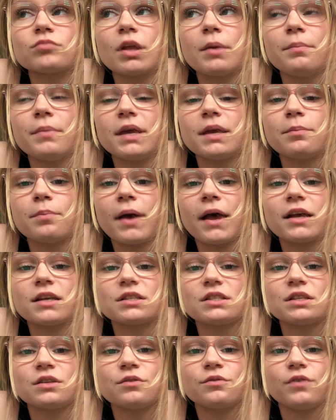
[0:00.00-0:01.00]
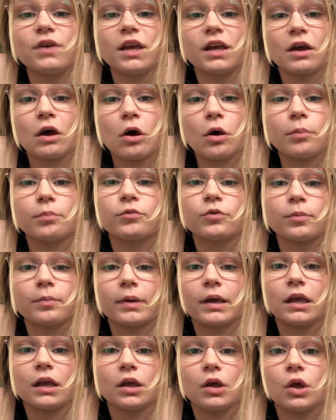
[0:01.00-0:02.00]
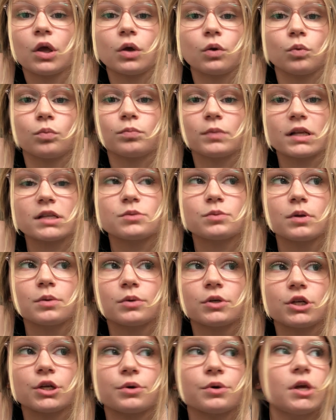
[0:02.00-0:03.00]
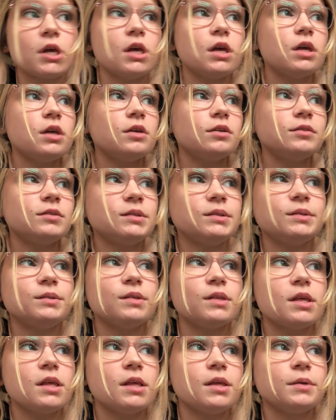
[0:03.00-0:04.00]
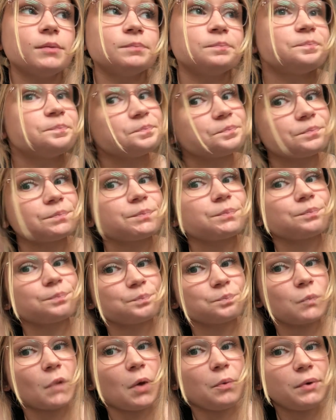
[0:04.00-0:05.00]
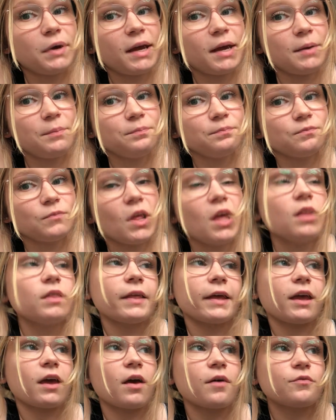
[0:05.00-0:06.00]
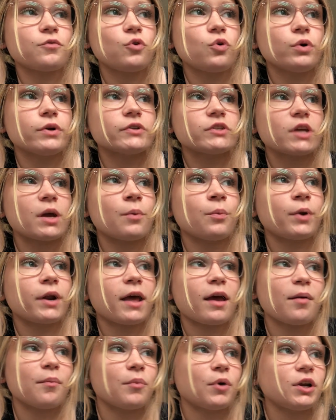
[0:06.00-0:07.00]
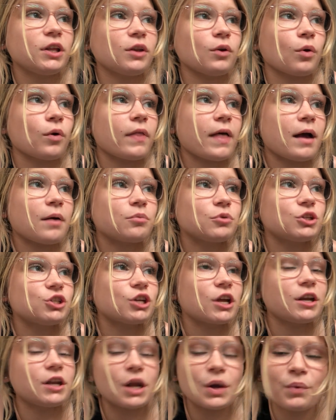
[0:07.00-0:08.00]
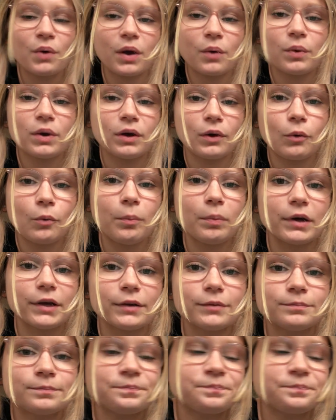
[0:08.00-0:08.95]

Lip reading: make passive income from my home. That's what I want to do. Okay? Like, of course, I want to have money and all that, which I know I will, but